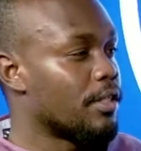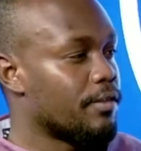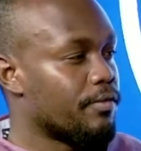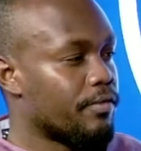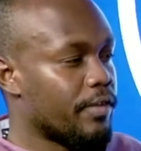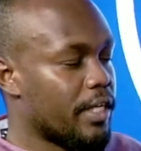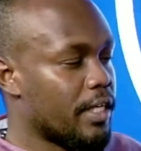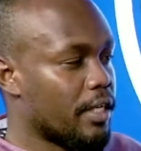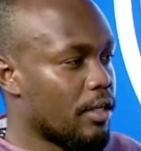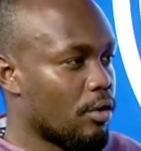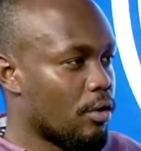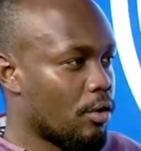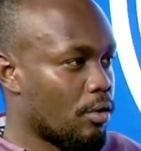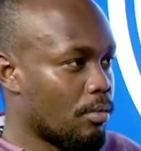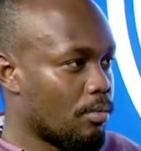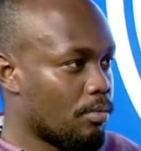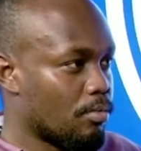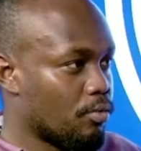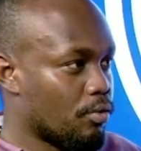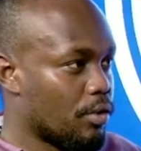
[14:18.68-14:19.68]
is very low.
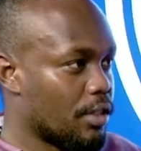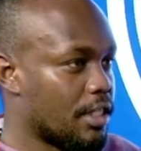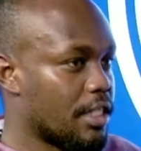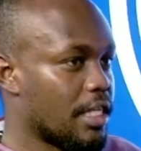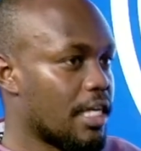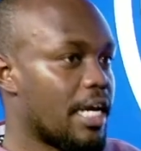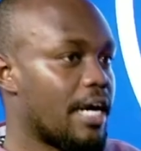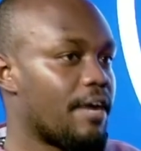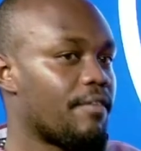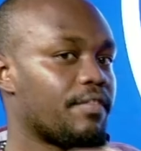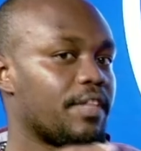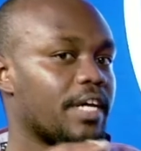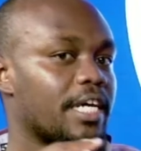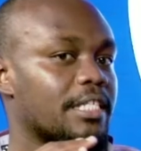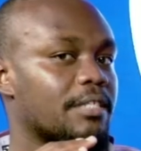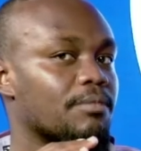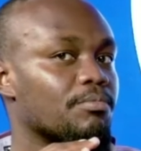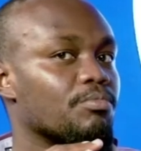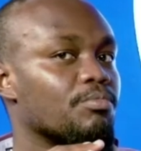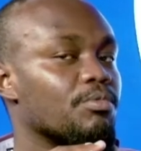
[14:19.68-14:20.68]
We still have
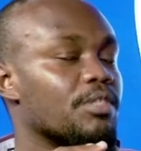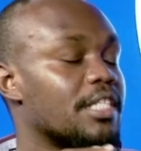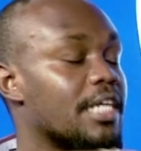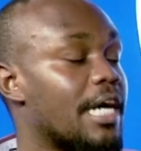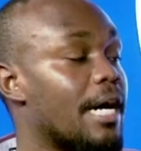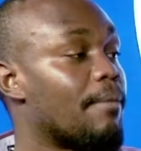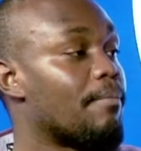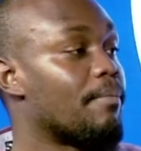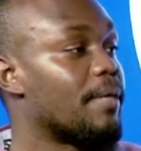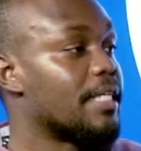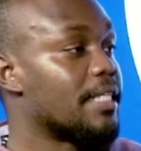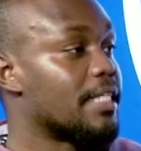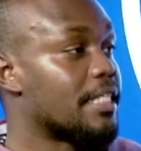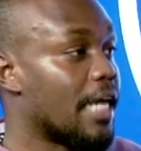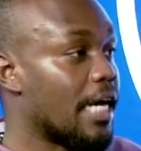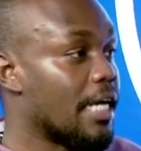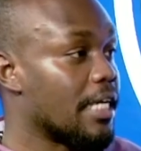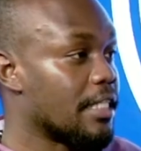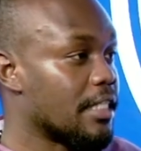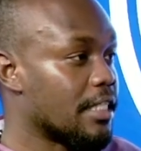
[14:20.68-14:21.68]
that mtaa
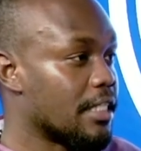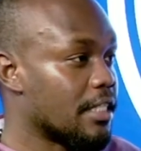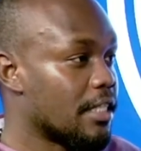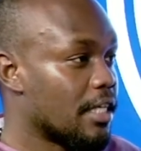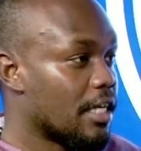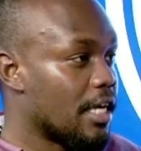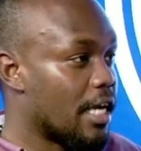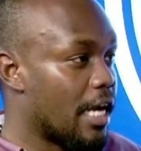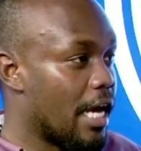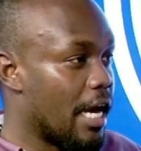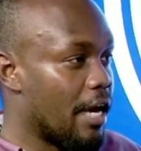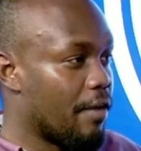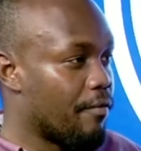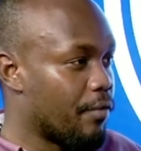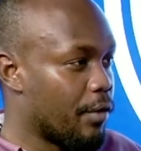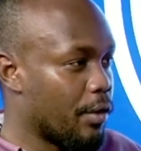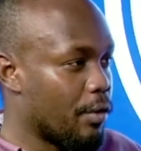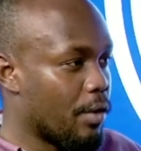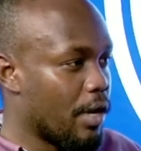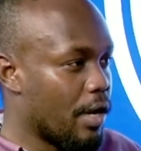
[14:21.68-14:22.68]
mentality
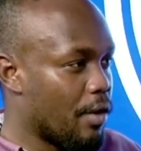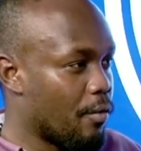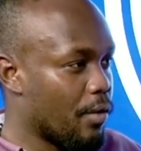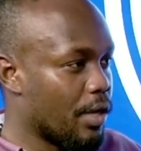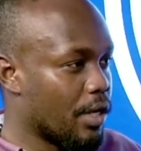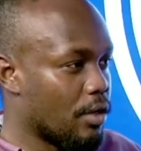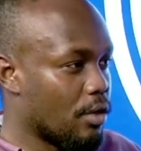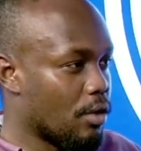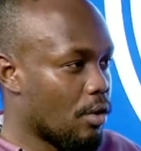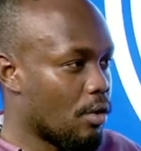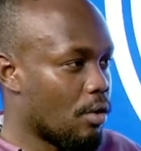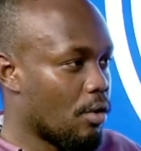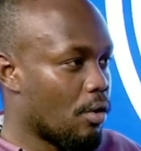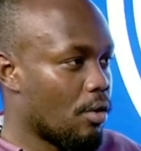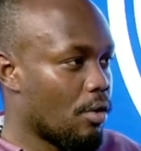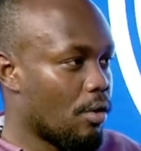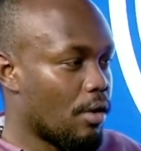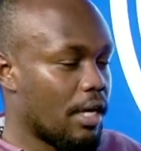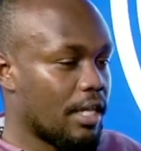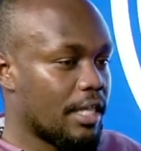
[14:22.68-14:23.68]
everywhere we go.
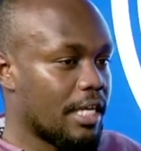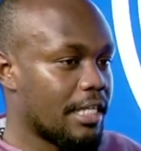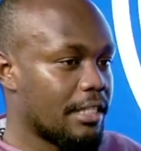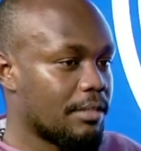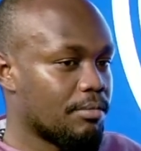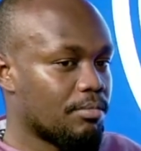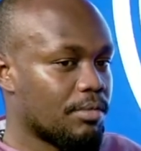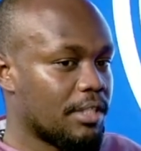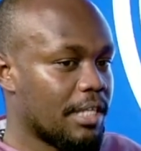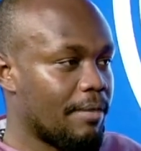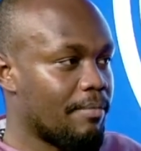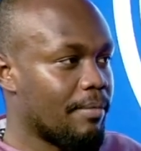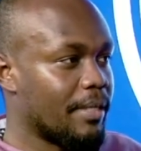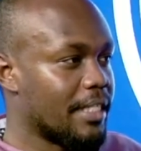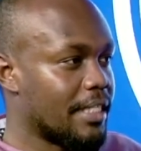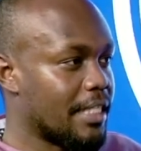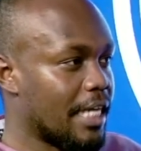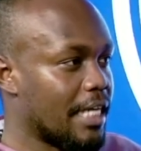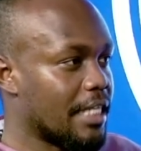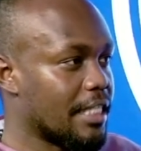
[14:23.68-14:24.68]
That mtaa
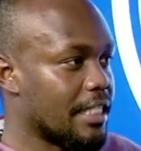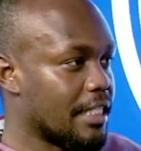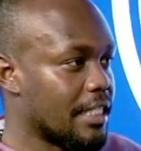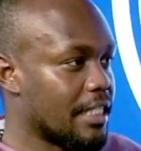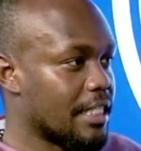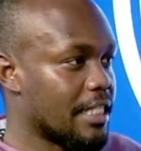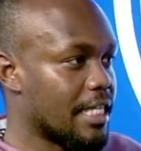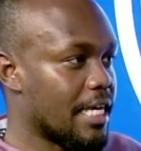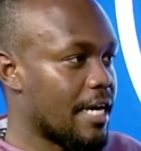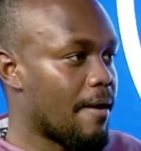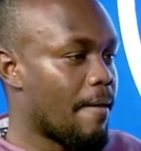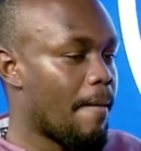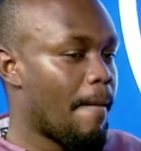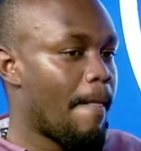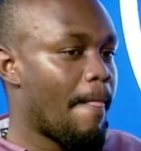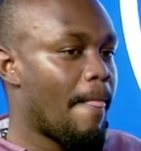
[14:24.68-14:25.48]
mentality is there.